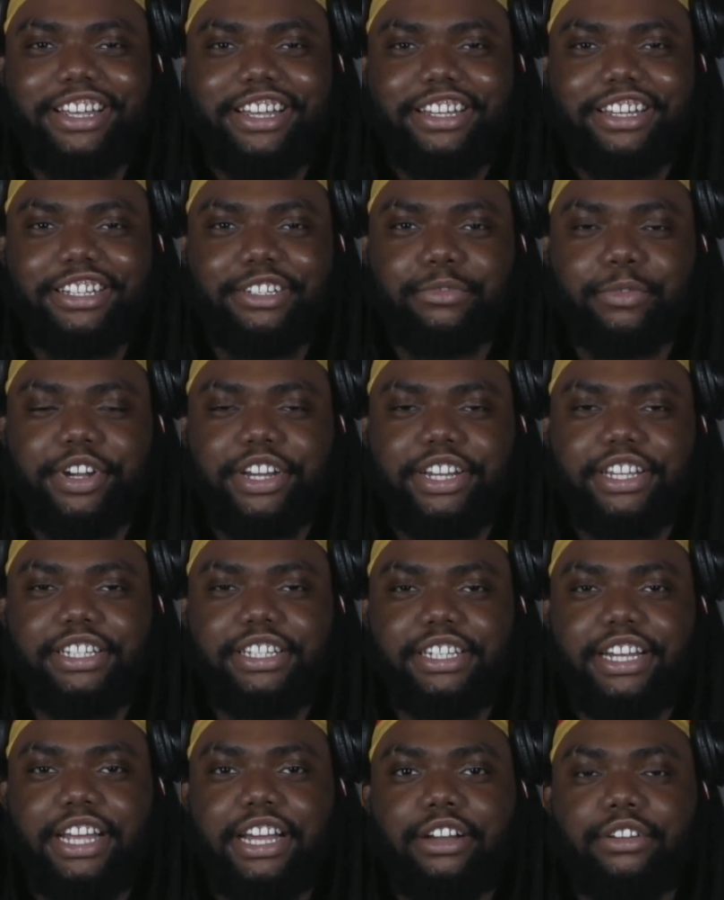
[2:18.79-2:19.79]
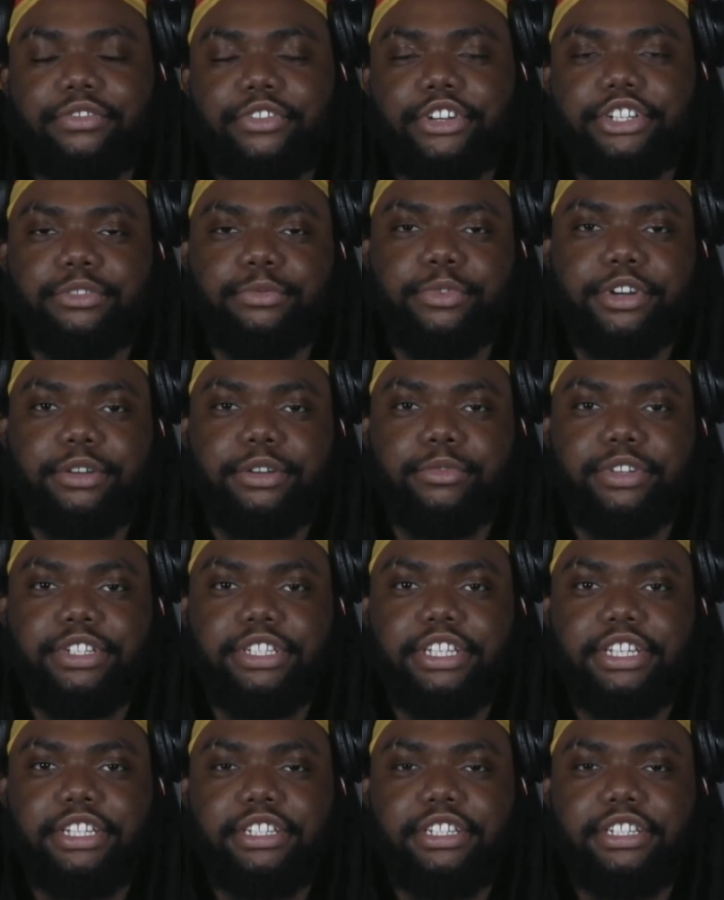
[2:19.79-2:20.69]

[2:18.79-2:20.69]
just where he is now versus where he was then.